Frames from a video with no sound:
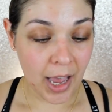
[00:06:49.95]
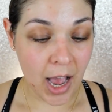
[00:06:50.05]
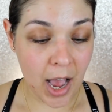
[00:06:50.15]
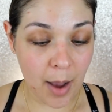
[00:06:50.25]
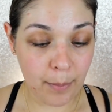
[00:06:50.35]

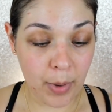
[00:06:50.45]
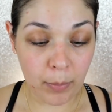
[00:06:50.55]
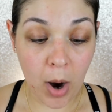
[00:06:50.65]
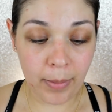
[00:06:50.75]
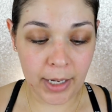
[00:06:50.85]

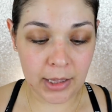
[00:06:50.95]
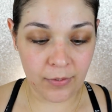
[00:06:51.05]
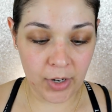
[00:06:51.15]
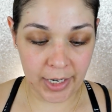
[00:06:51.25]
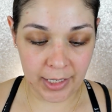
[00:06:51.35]
but probably at
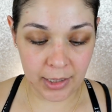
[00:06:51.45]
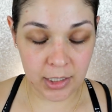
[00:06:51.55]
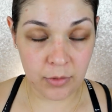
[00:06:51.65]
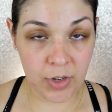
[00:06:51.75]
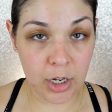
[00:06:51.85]
the very end of
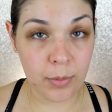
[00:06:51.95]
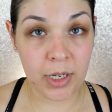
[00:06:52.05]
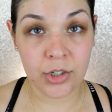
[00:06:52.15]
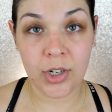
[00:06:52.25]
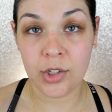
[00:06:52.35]
this video,
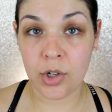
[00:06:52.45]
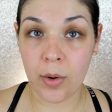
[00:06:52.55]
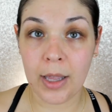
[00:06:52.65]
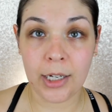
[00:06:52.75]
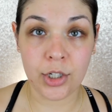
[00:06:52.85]
because you guys
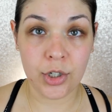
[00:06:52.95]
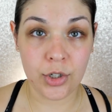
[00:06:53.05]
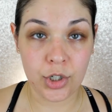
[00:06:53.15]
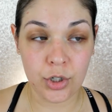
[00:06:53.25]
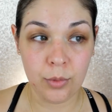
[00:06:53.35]
know I like
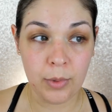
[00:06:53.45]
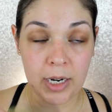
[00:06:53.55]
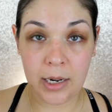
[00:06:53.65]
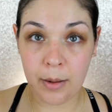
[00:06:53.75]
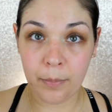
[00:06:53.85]
to
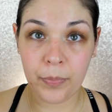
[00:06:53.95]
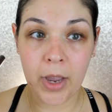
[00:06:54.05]
any